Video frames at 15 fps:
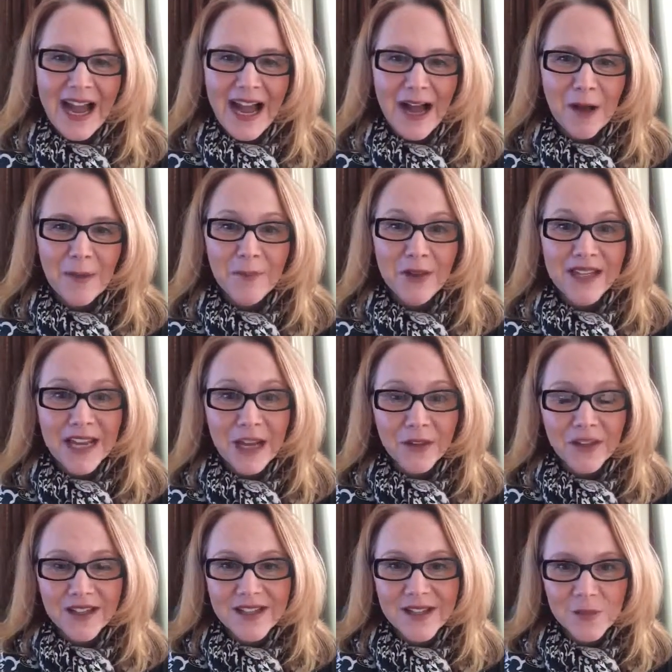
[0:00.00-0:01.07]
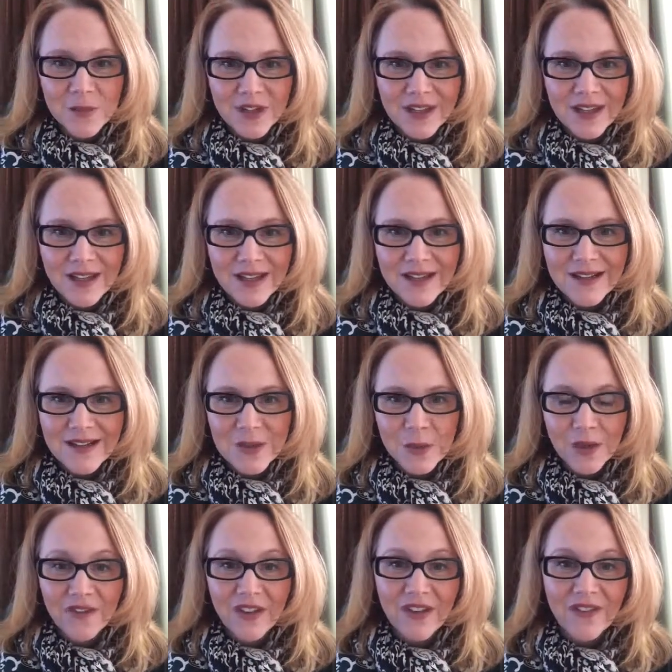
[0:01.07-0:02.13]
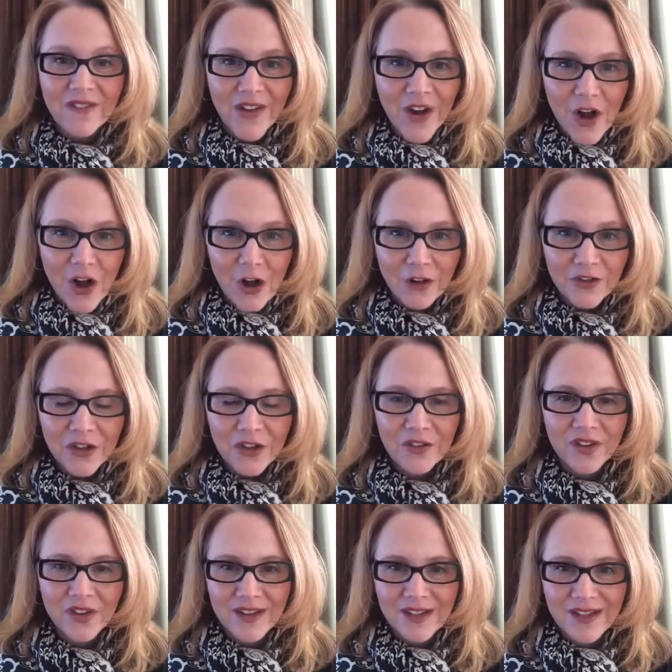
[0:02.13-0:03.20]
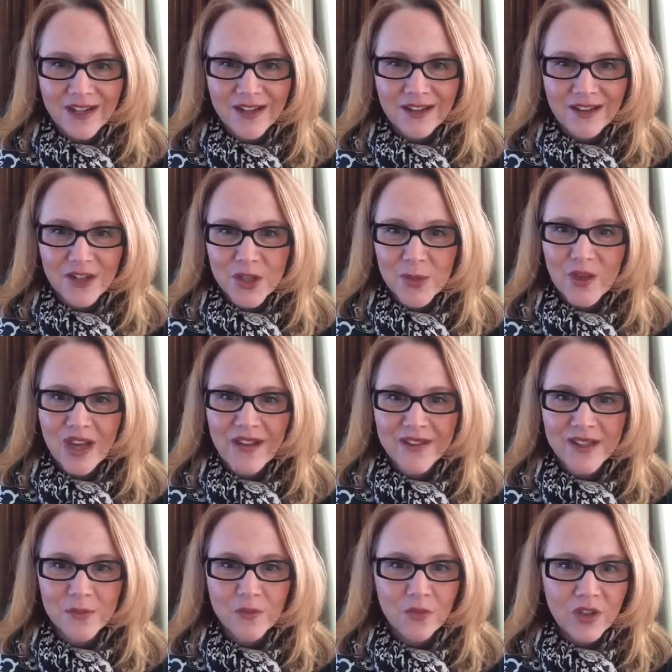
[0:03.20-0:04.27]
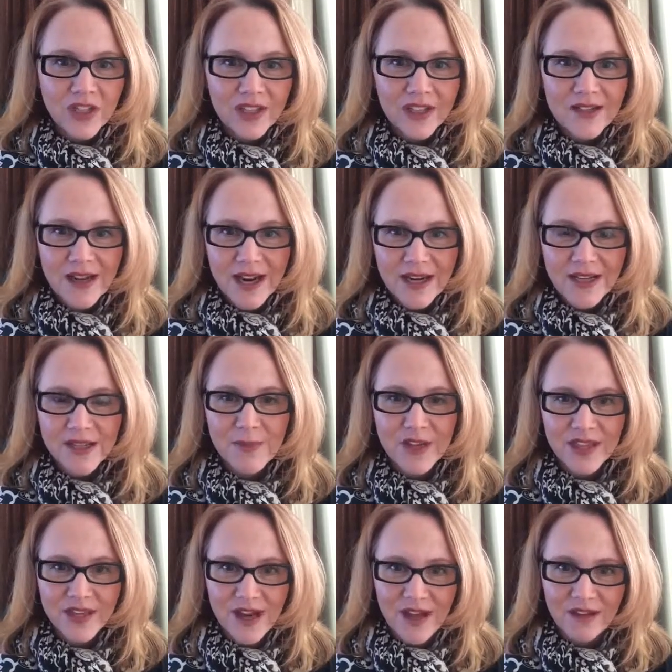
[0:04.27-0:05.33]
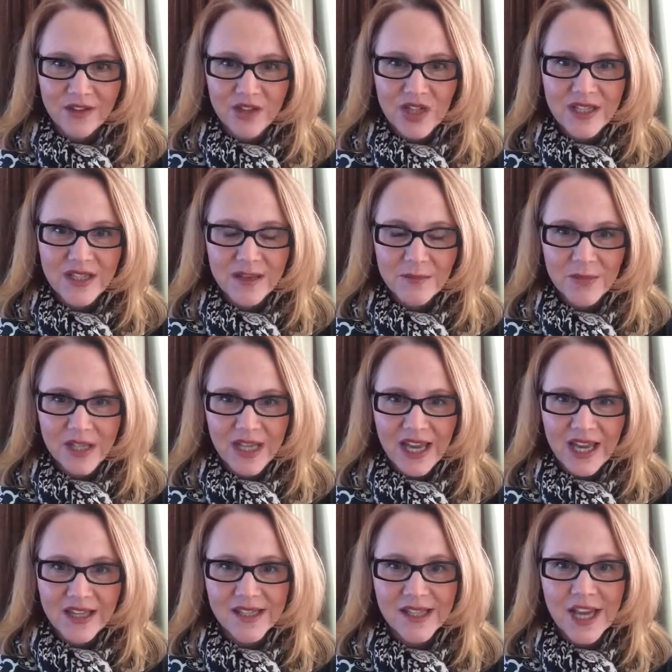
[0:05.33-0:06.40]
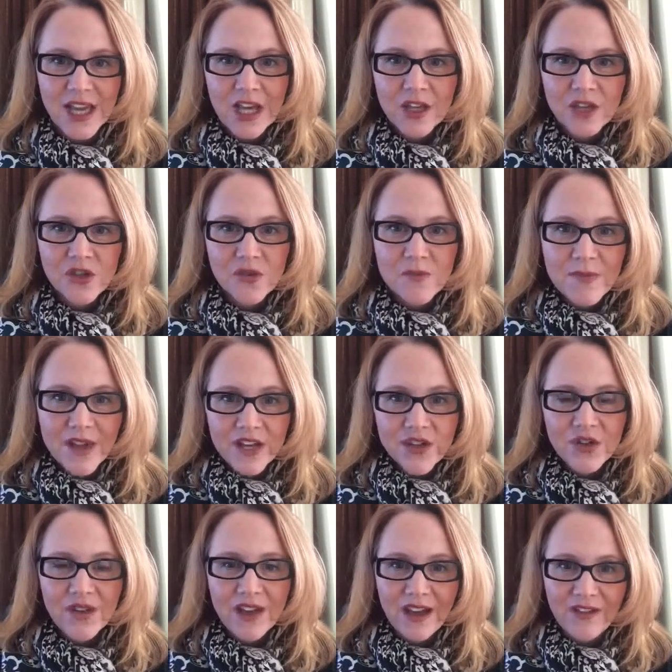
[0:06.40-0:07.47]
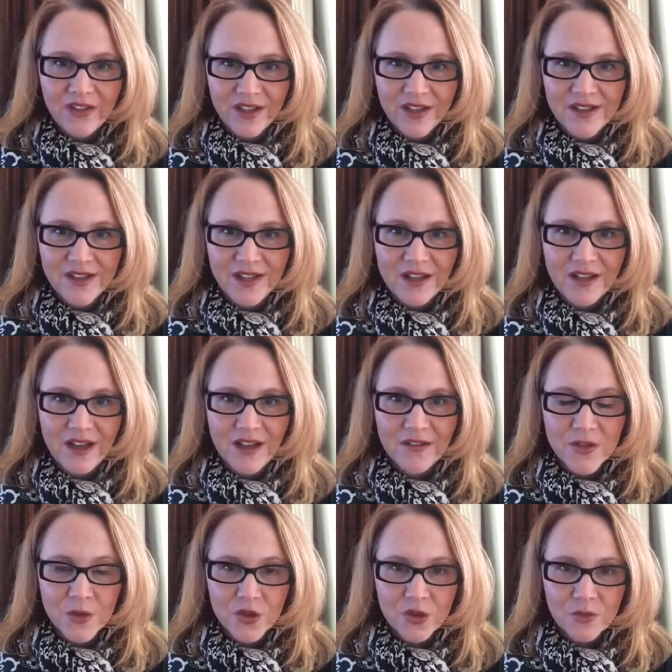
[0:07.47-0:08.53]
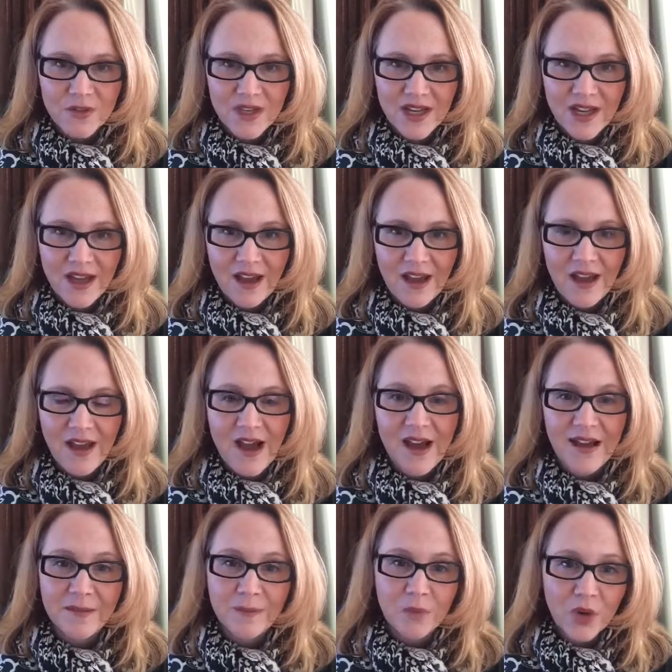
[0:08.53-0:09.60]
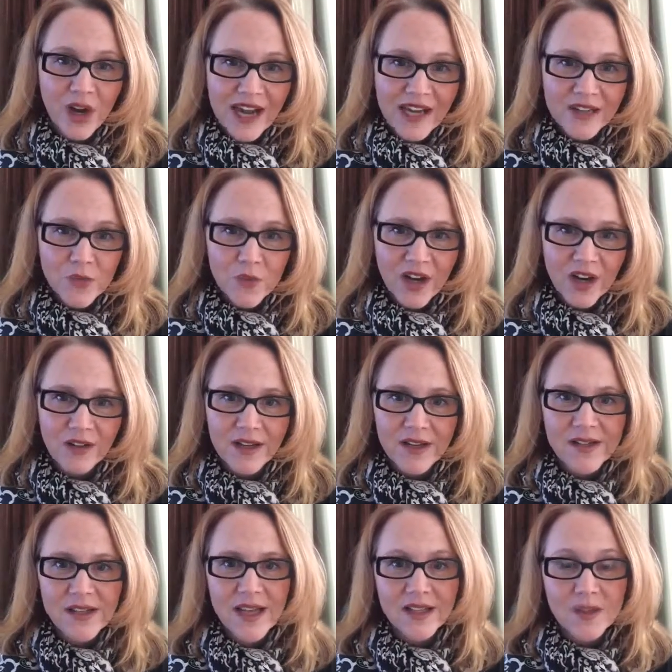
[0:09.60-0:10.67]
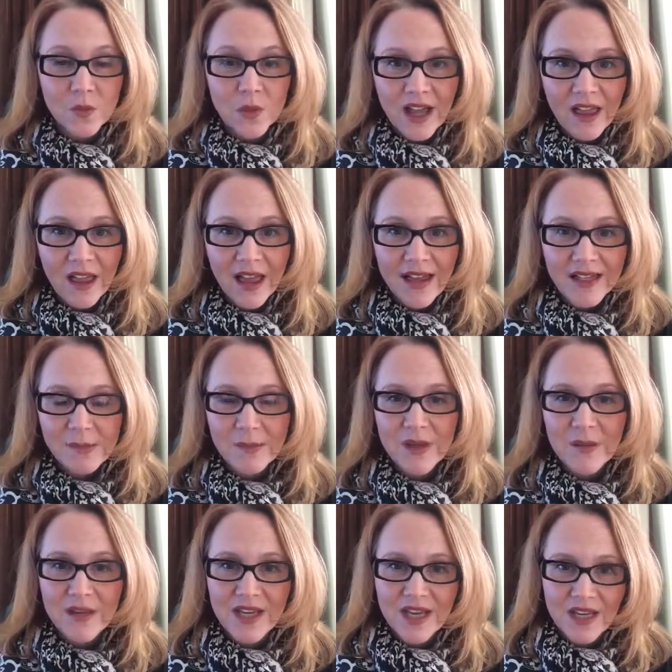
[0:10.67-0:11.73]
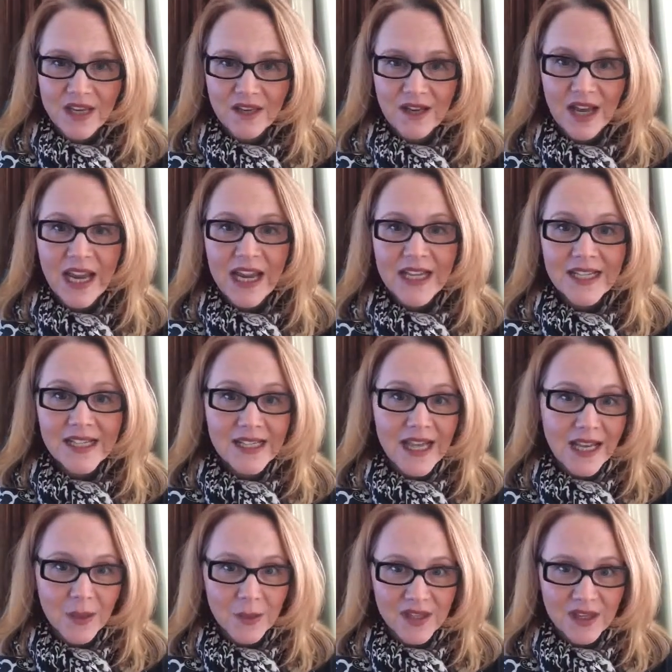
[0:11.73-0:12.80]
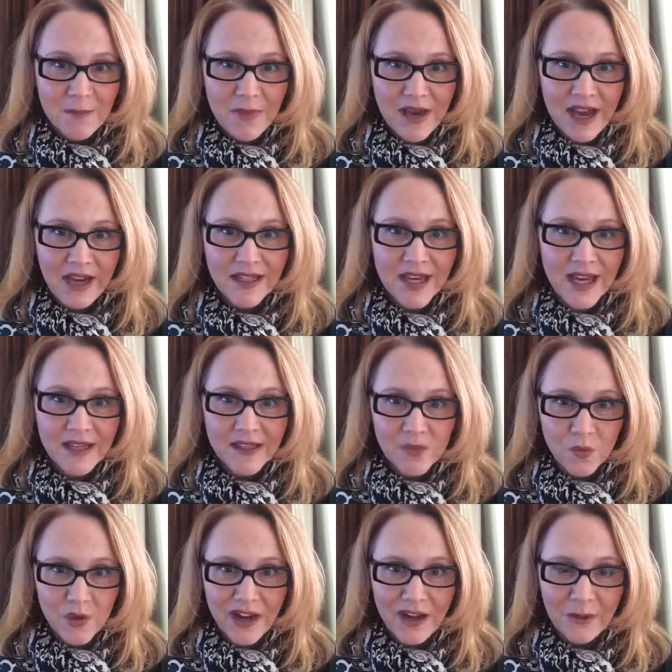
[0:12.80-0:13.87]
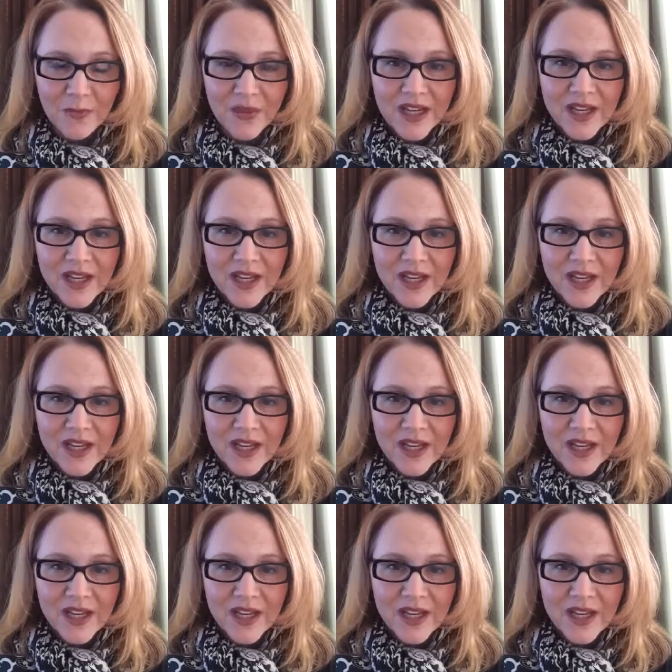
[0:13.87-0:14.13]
But now that it's really sort of evolved over the years, we have some really nice methodologies in place to measure the efficacy of social media on brand awareness as well as maybe in sales impact as well.